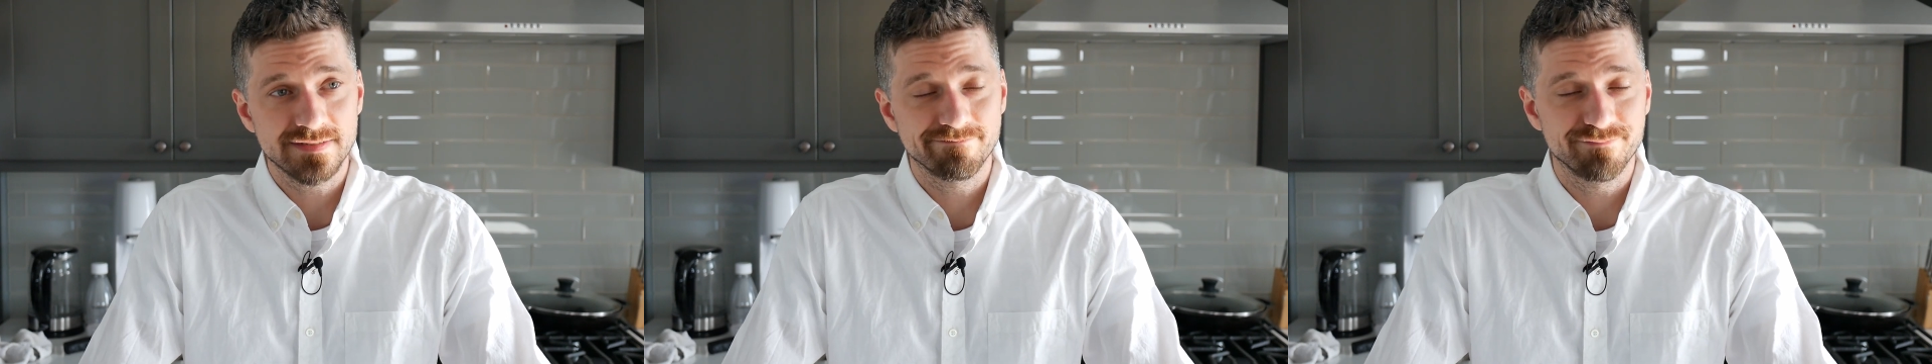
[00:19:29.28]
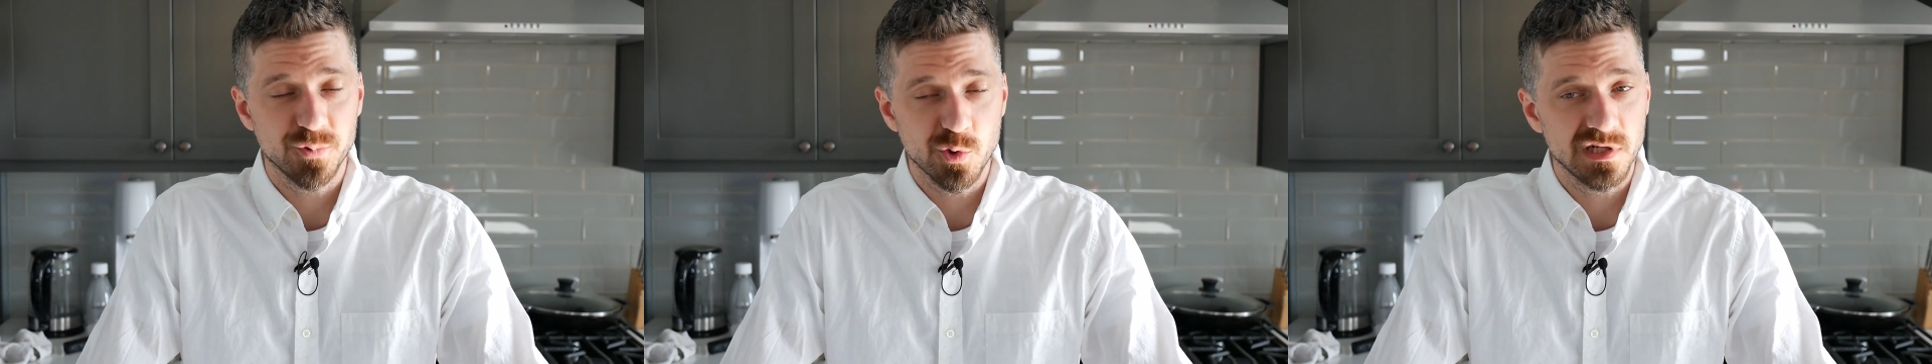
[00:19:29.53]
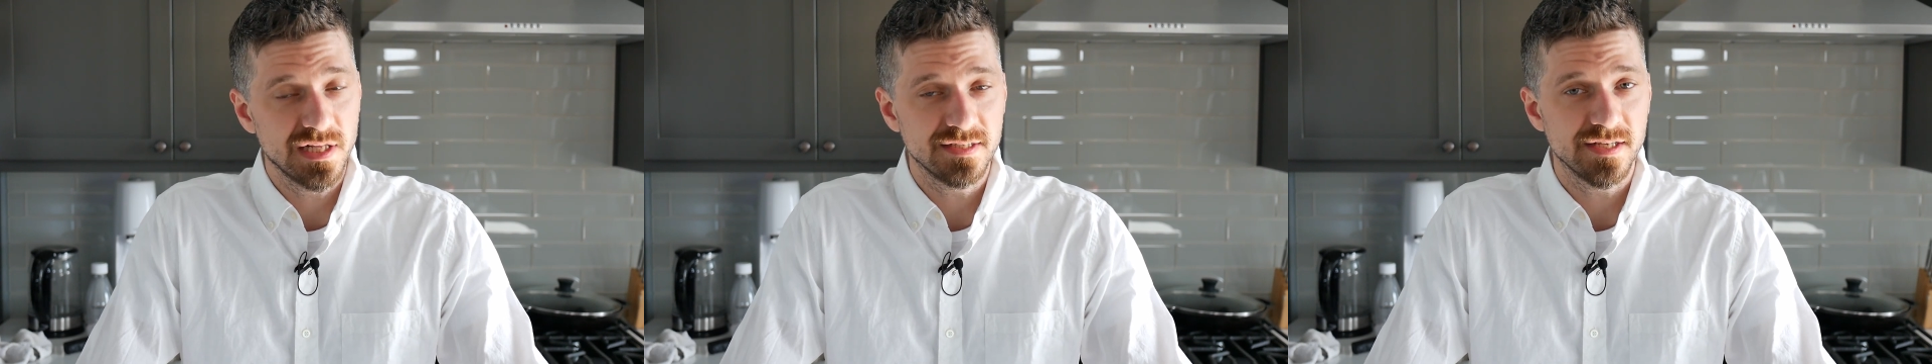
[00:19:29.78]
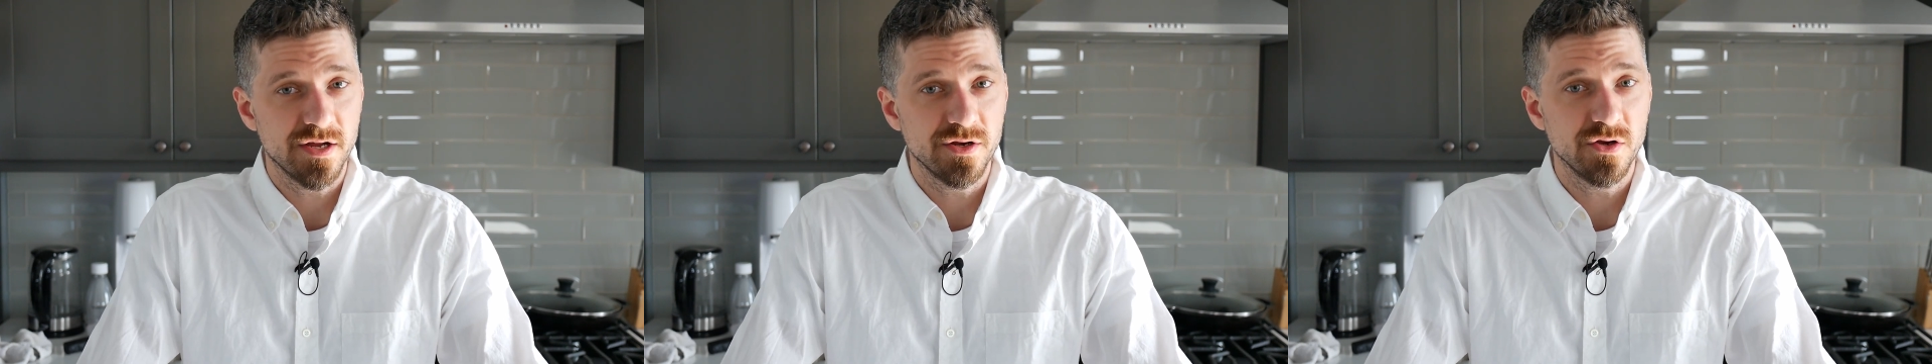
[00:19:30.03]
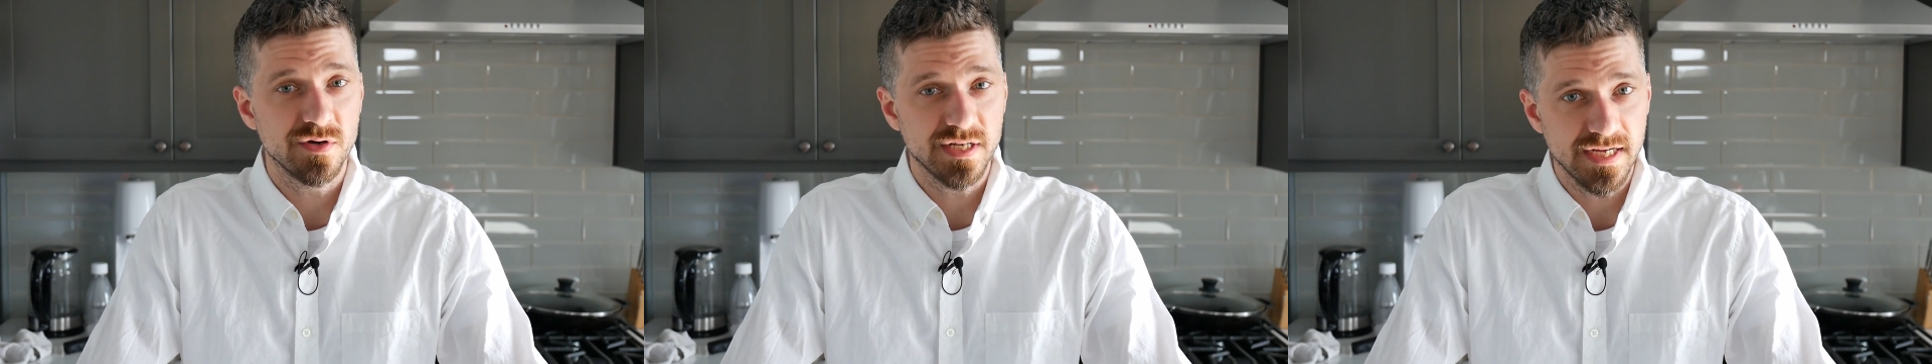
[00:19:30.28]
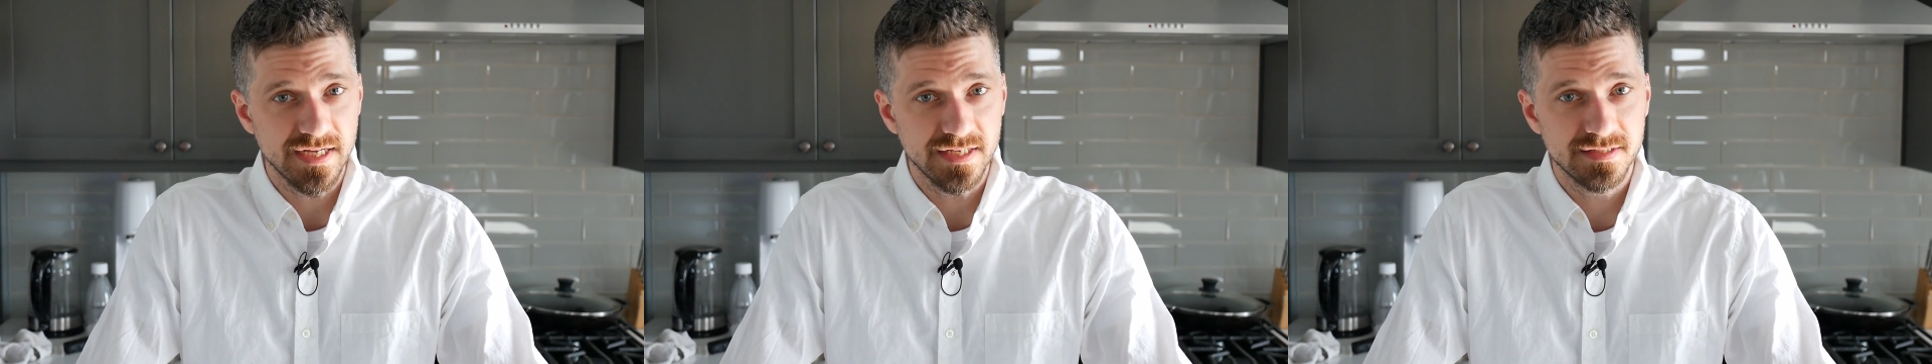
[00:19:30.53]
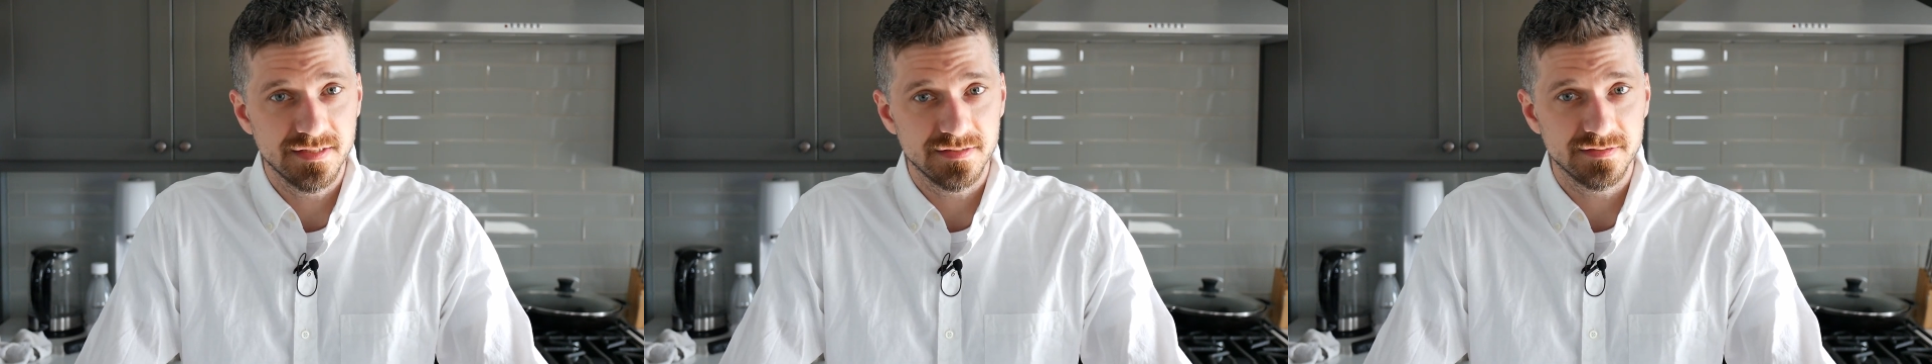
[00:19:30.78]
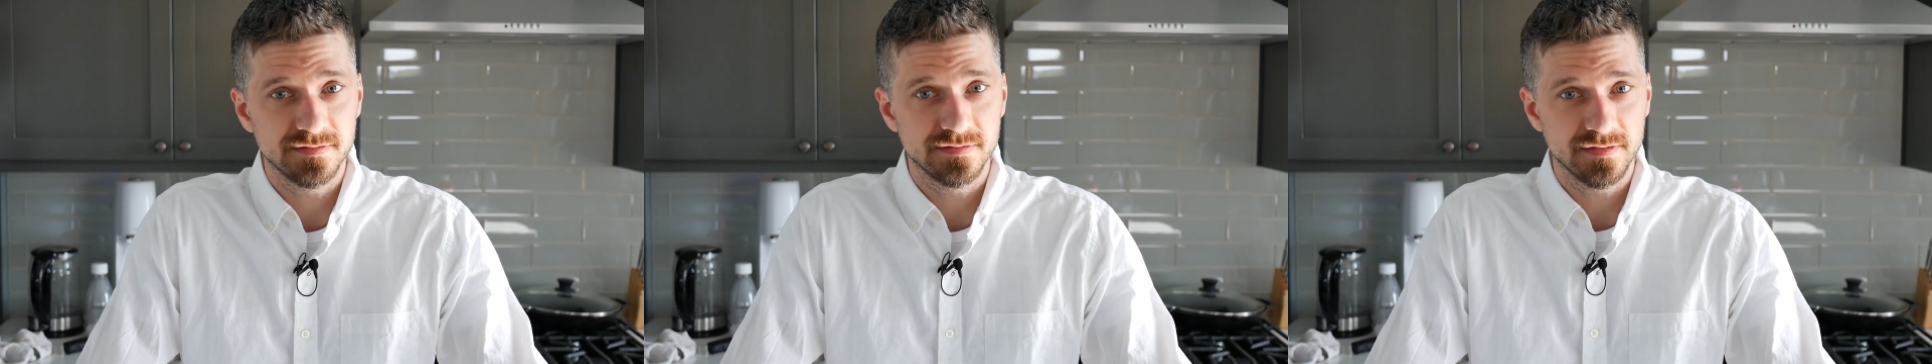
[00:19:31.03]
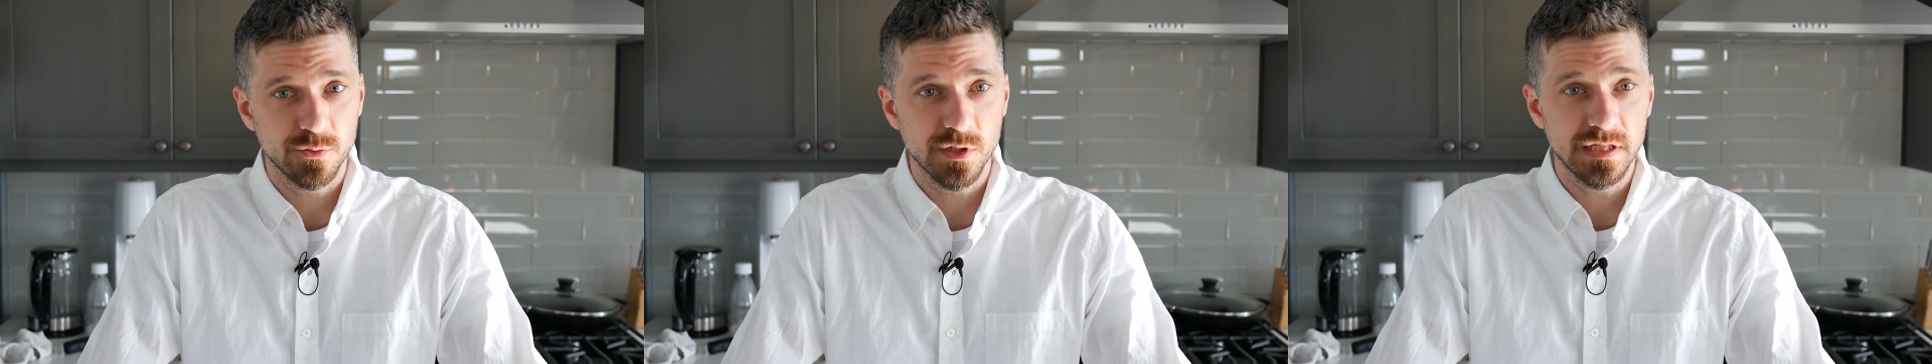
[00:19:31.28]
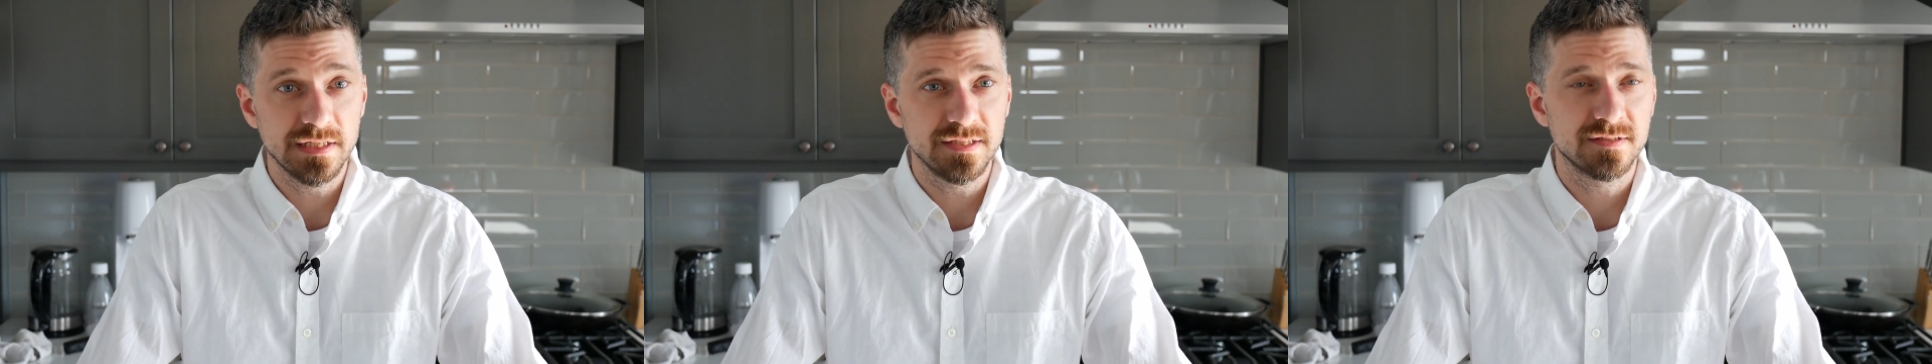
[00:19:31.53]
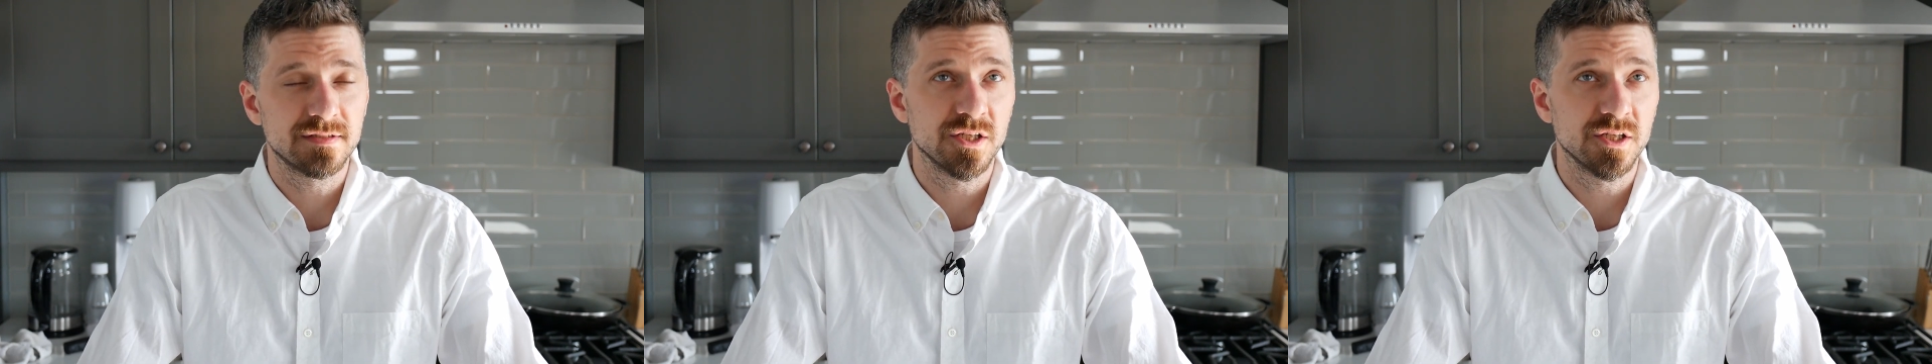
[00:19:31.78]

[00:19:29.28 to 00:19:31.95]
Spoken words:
more or less out of your diet, or at least